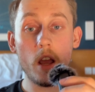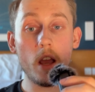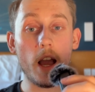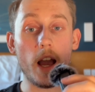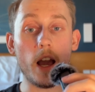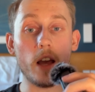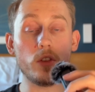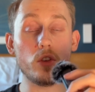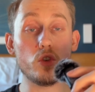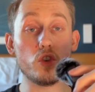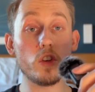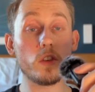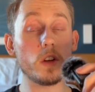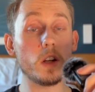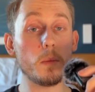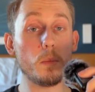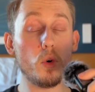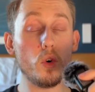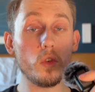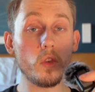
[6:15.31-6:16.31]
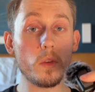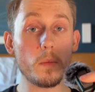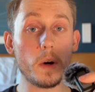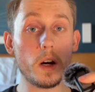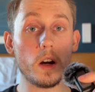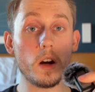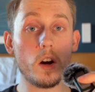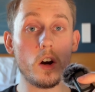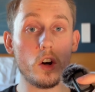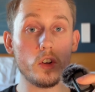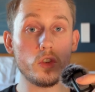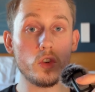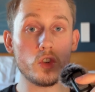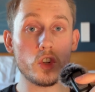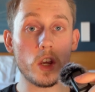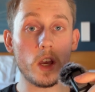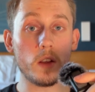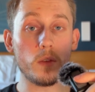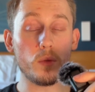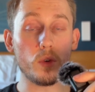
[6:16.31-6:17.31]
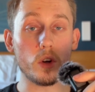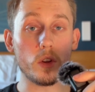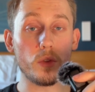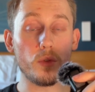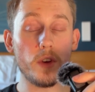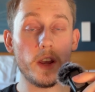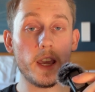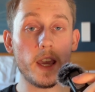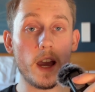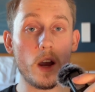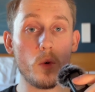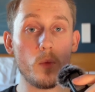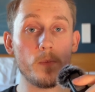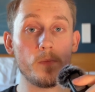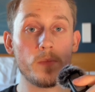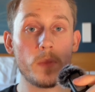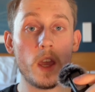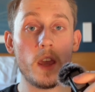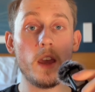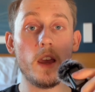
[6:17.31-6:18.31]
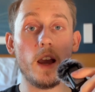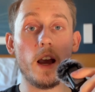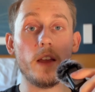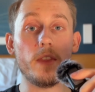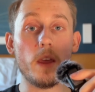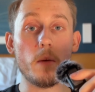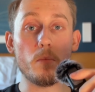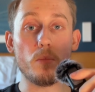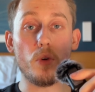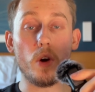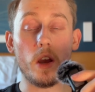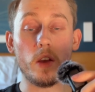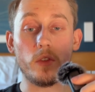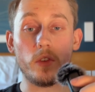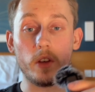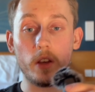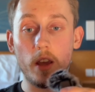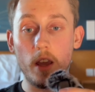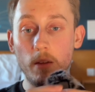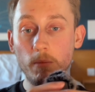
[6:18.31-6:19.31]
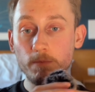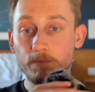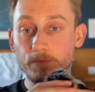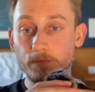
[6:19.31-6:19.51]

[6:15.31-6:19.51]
And you're just going to pause the bar on your chest for a 3 count and then press, okay?